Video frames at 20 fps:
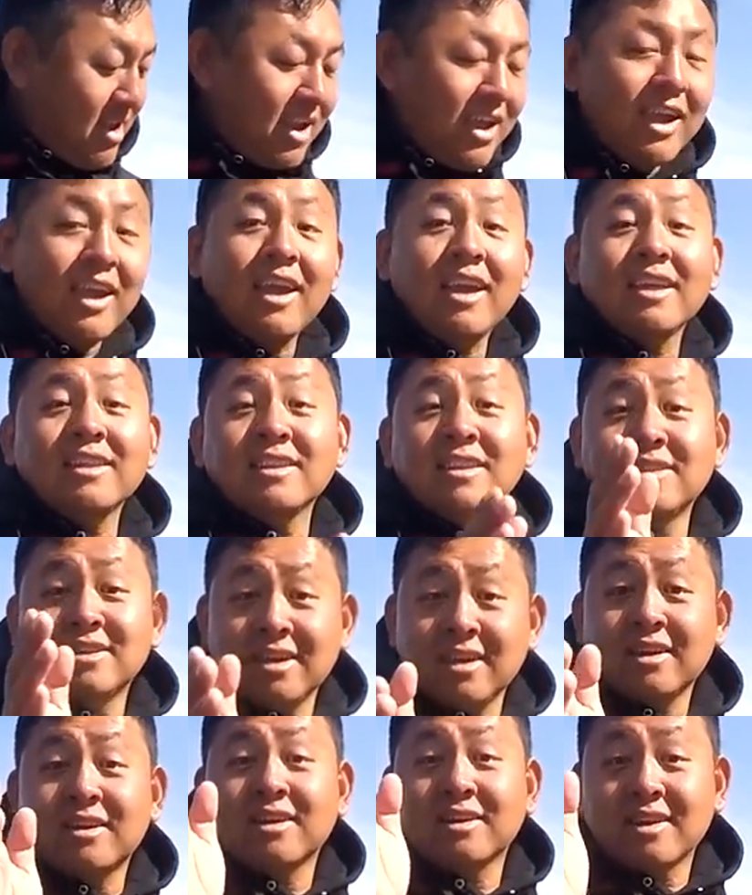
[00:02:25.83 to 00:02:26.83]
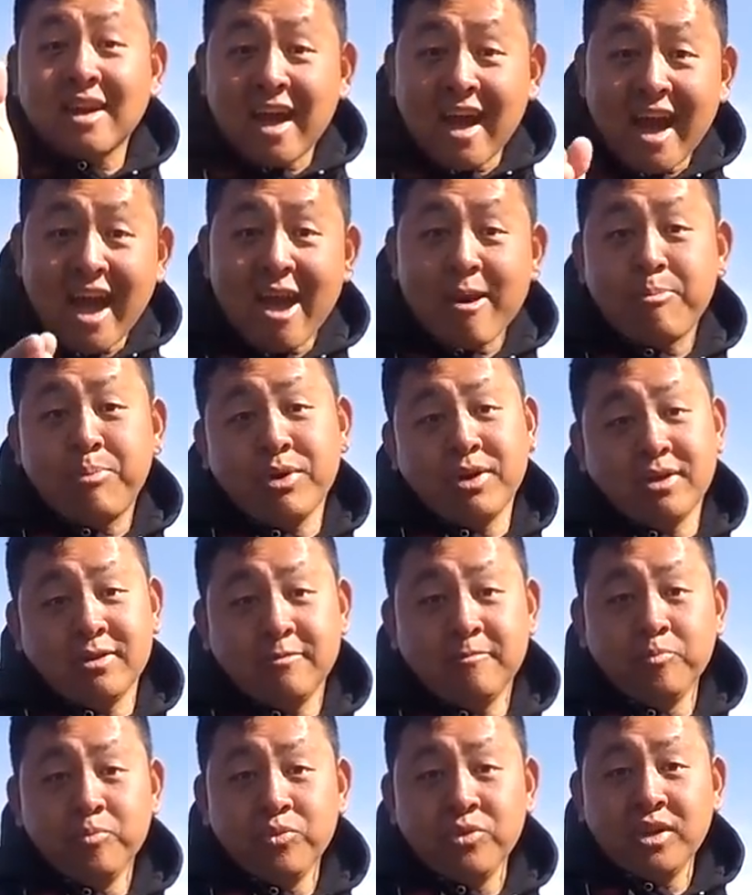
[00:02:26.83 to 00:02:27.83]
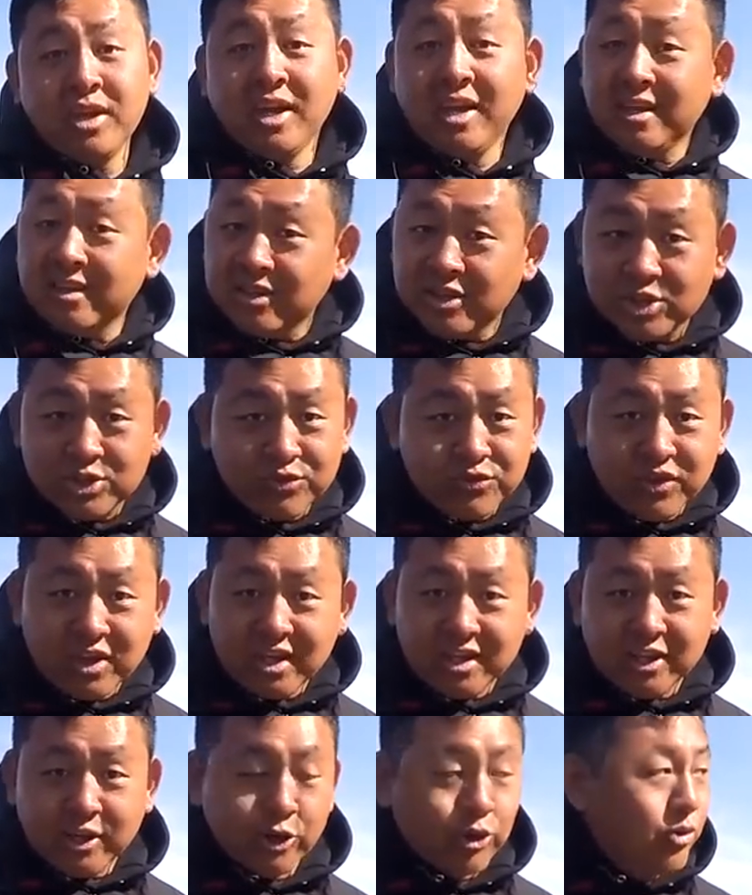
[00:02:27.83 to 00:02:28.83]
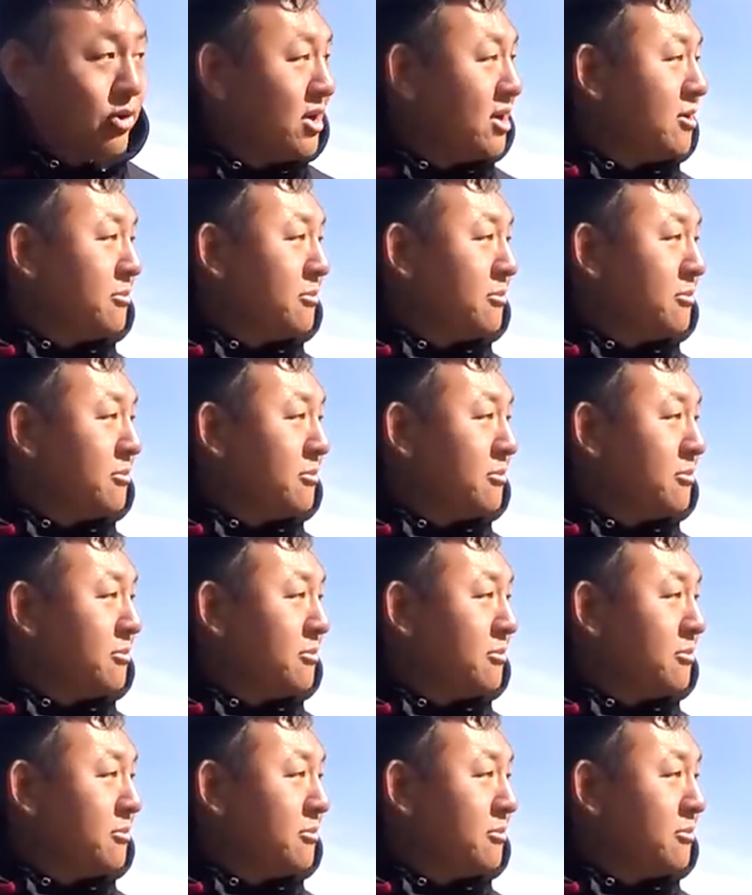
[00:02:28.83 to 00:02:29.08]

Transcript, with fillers: Anything can happen in this video.